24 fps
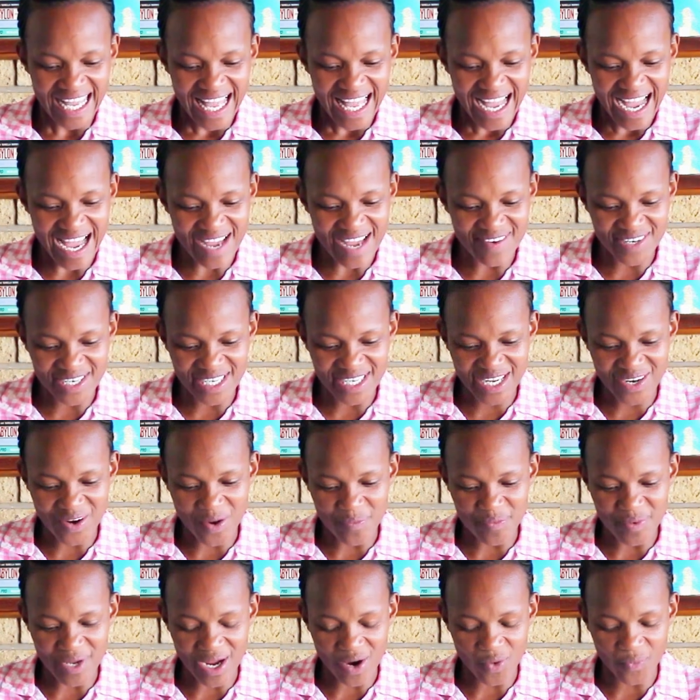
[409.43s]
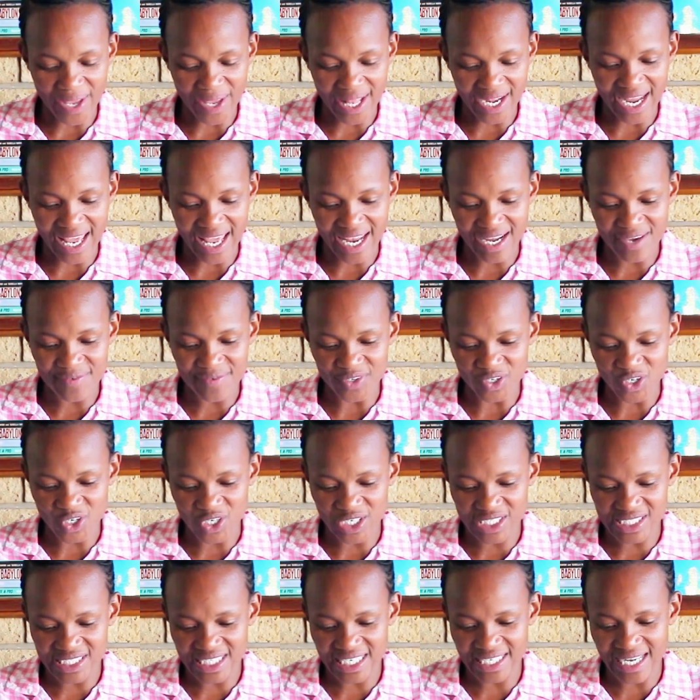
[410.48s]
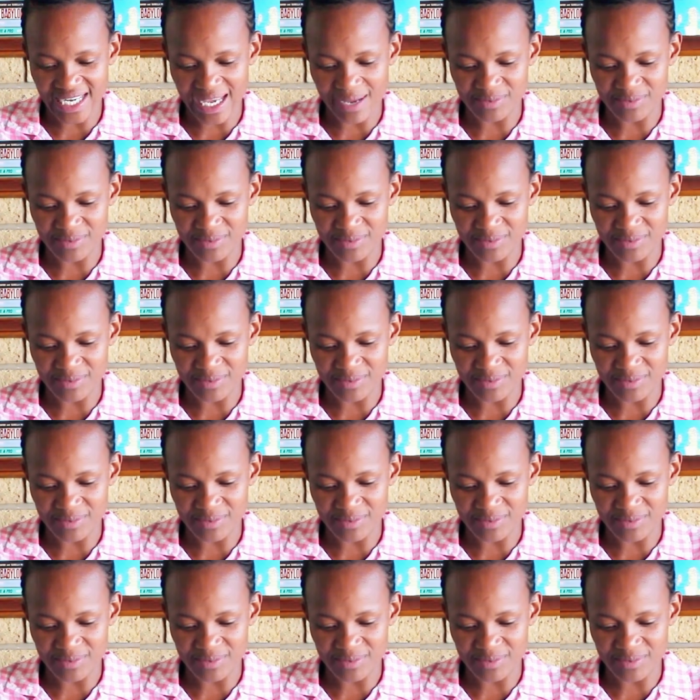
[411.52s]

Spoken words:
Hi, buddy, hope you are well. I love your content.